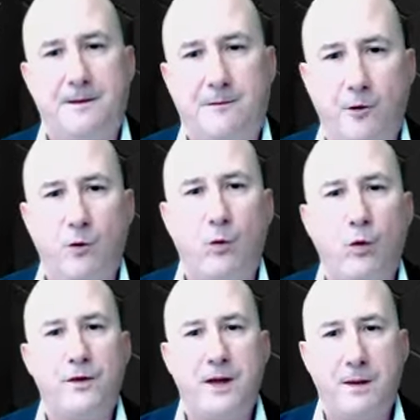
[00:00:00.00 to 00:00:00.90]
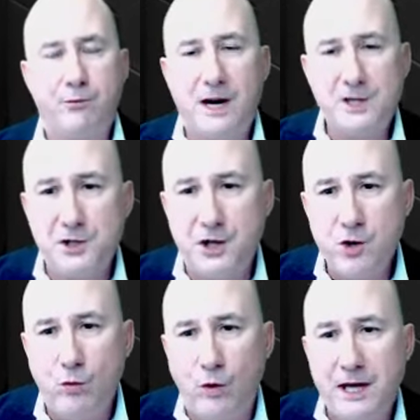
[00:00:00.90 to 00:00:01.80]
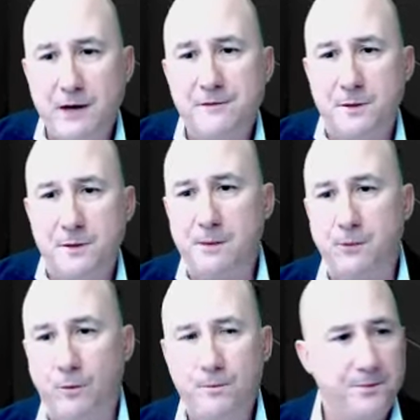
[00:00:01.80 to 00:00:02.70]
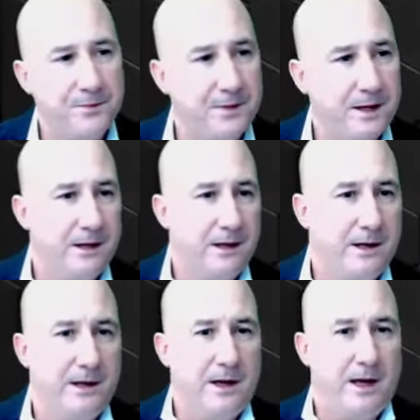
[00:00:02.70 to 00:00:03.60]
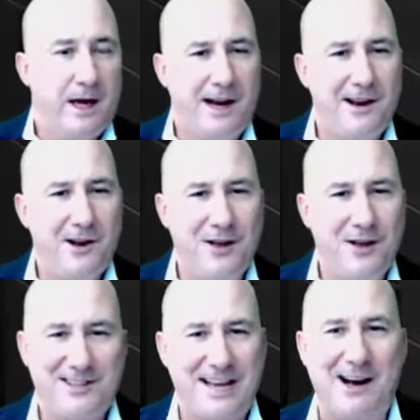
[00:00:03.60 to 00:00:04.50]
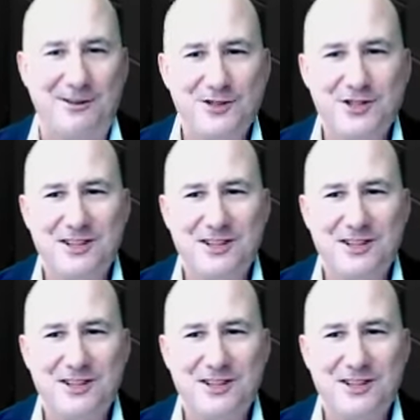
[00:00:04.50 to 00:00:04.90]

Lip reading: for the impression that you want to give to people. And I know that sounds